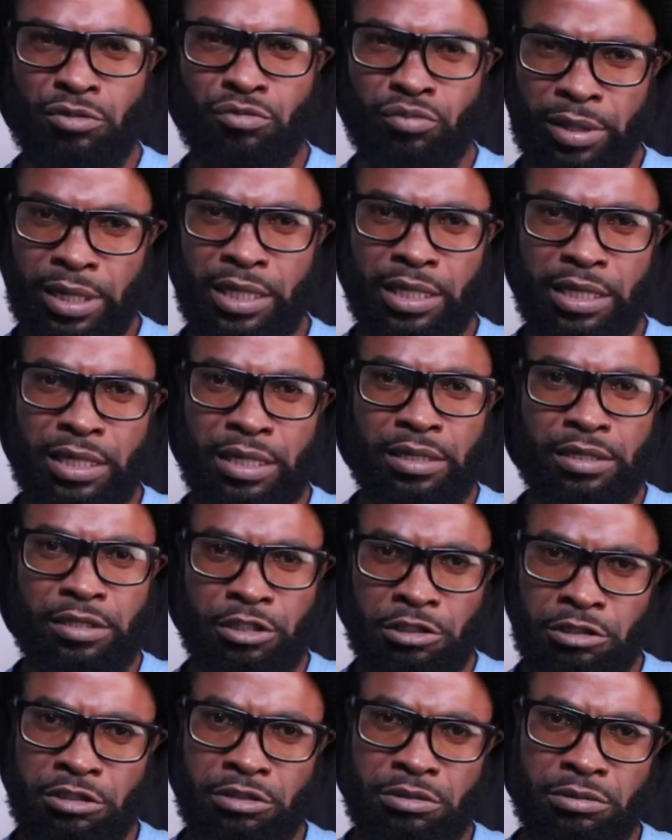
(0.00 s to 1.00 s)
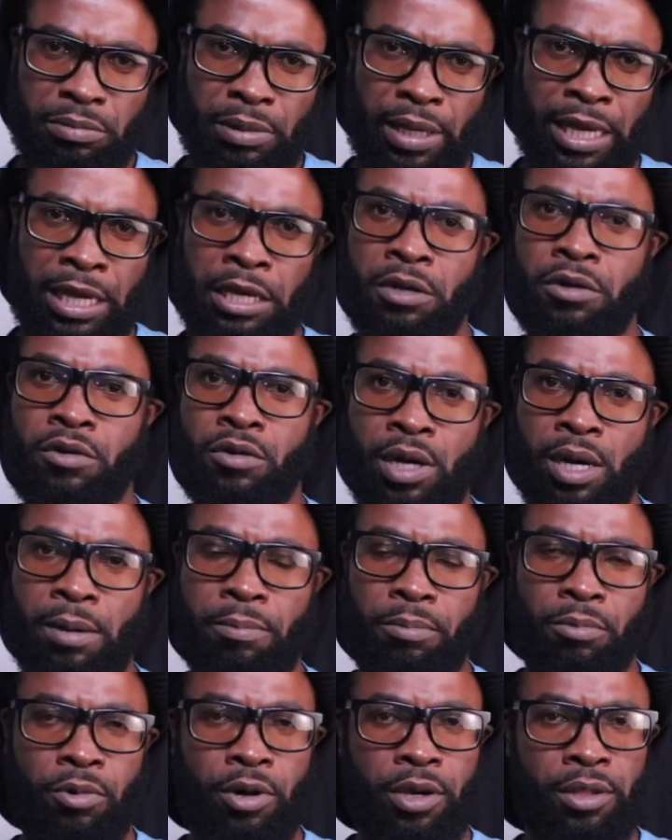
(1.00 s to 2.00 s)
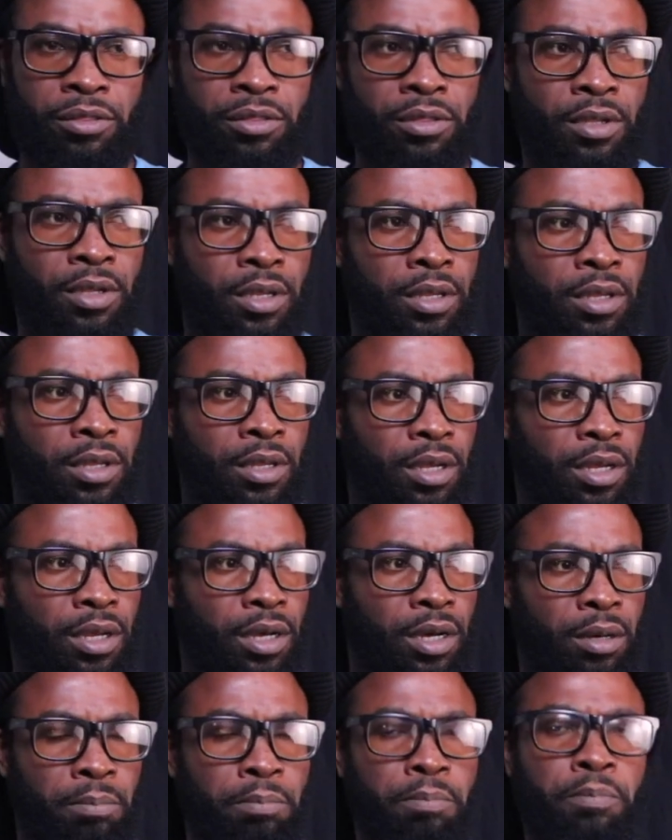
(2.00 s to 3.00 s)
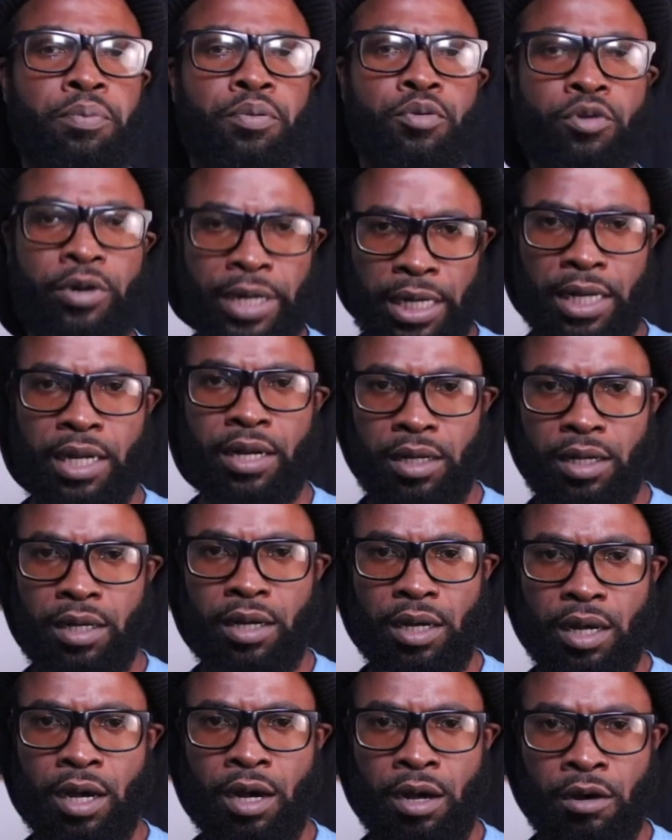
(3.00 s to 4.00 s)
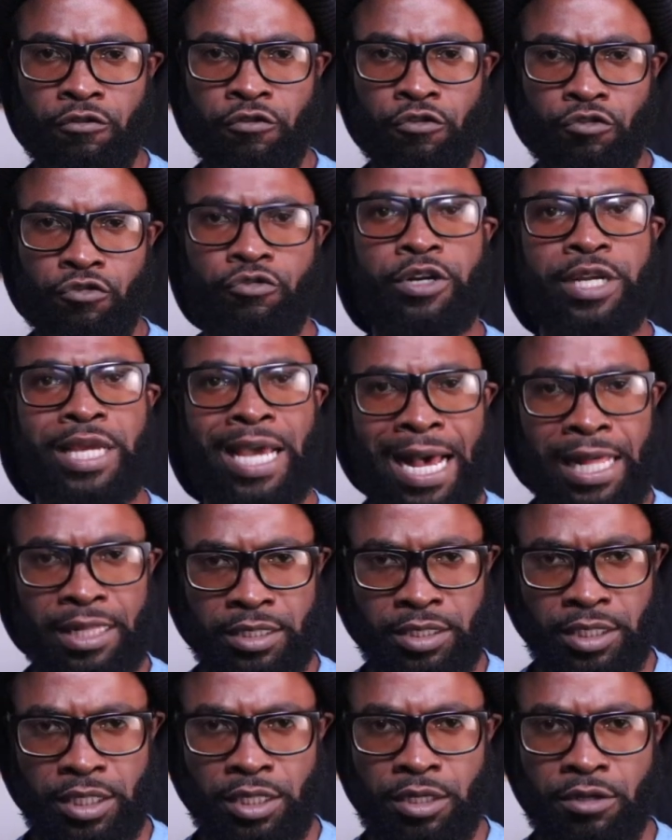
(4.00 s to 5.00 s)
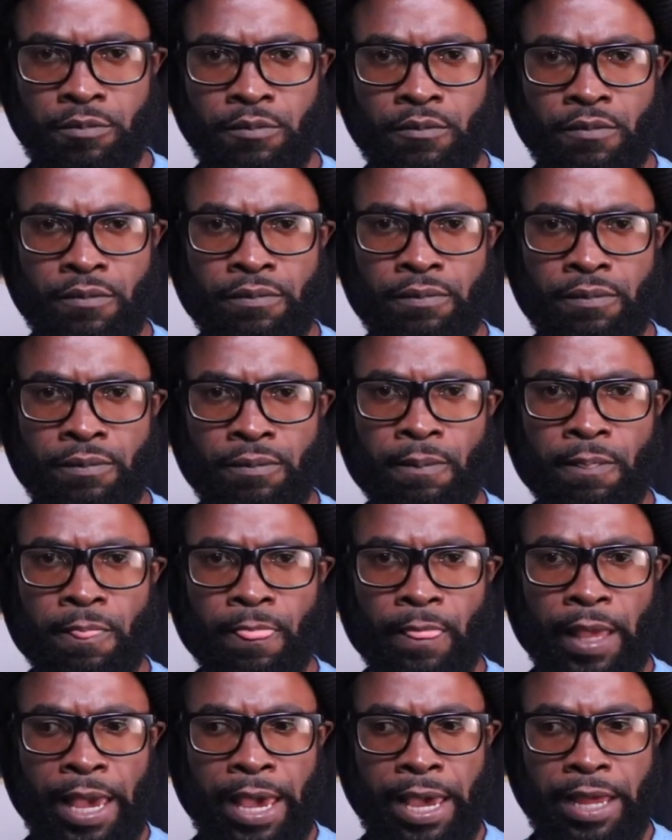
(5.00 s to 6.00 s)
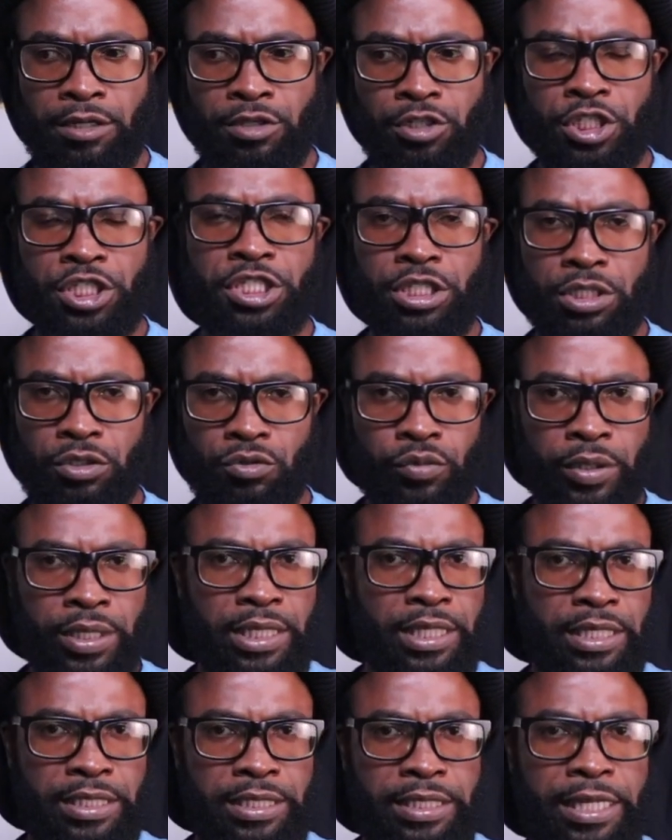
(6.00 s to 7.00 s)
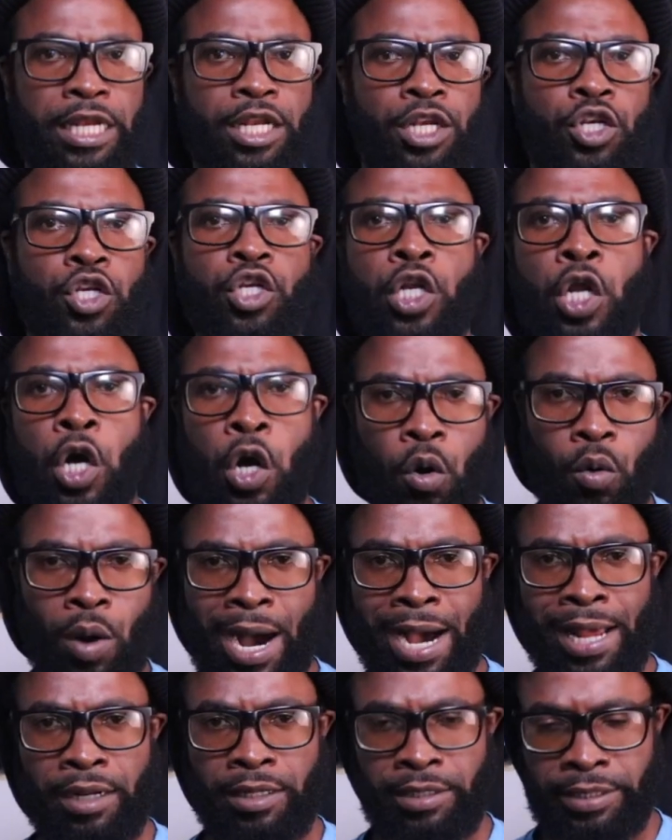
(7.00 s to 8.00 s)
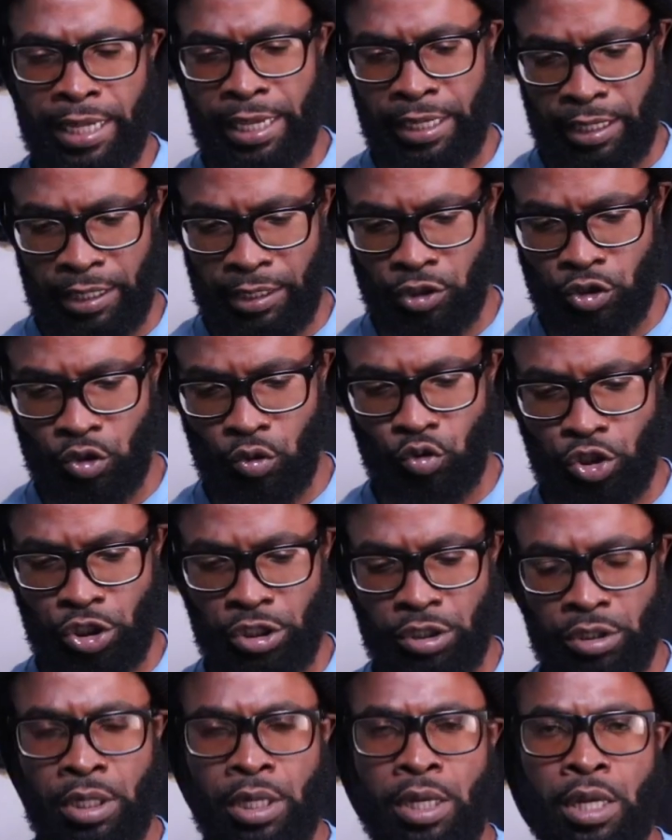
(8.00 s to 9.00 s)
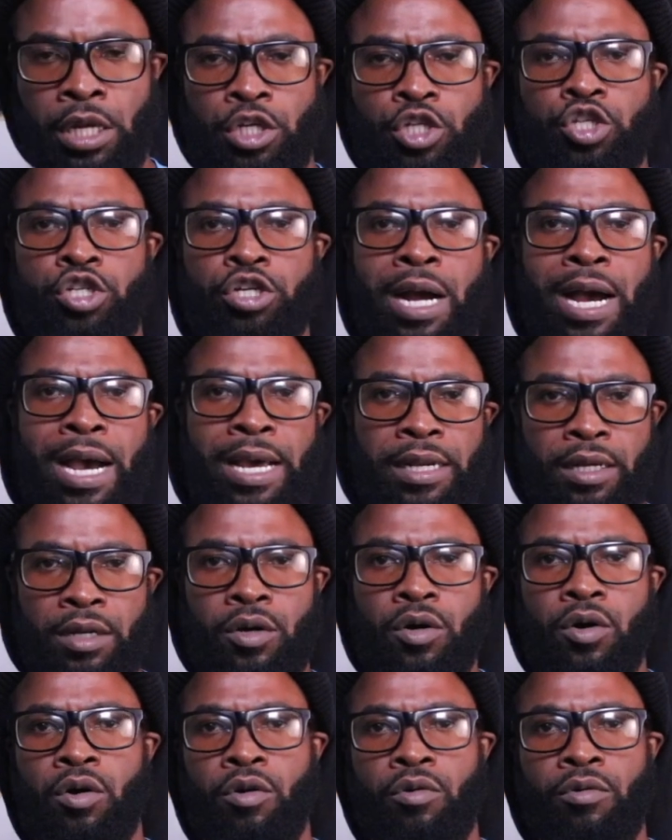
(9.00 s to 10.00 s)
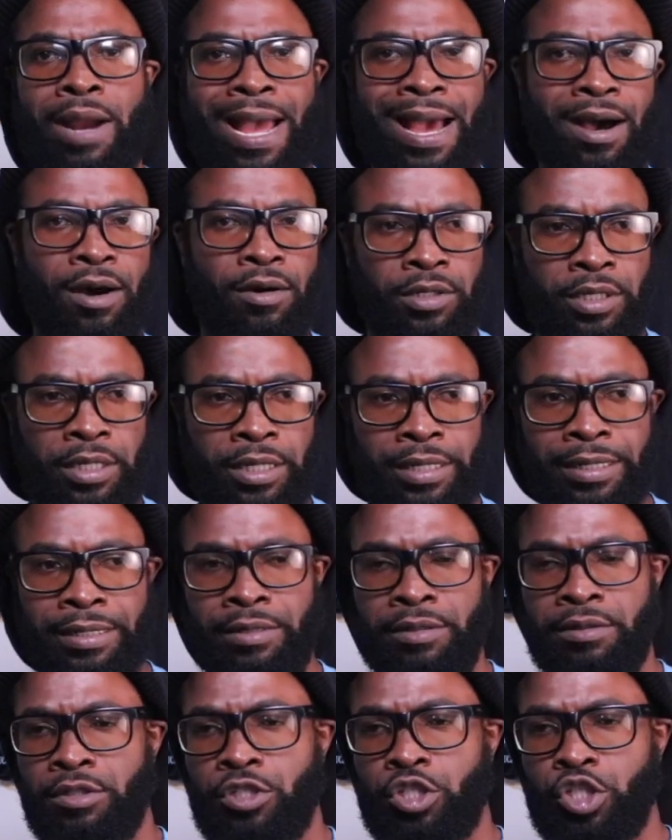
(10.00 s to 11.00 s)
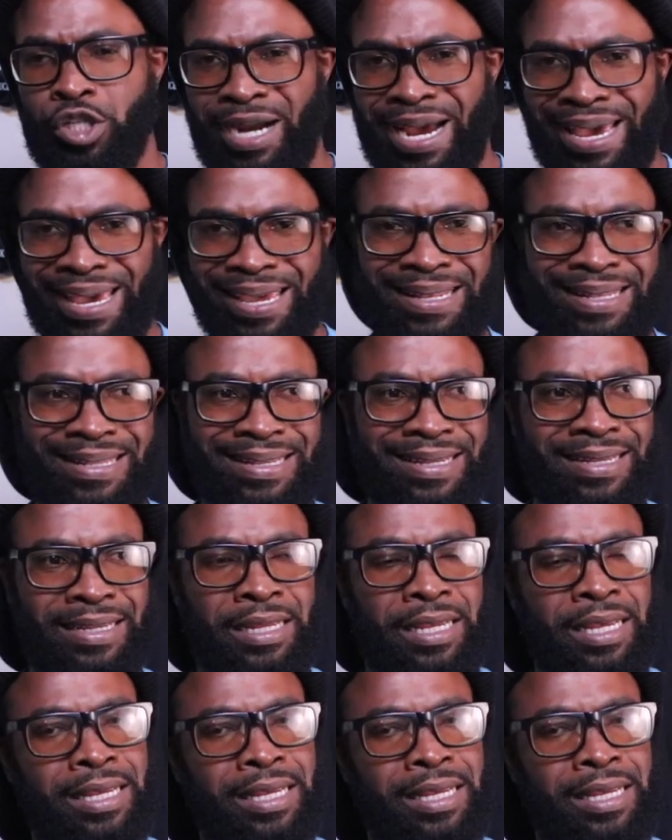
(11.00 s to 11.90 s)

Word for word: You really just hit her up with a brick of reality and she really didn't know how to take it so she tried to go around and trying to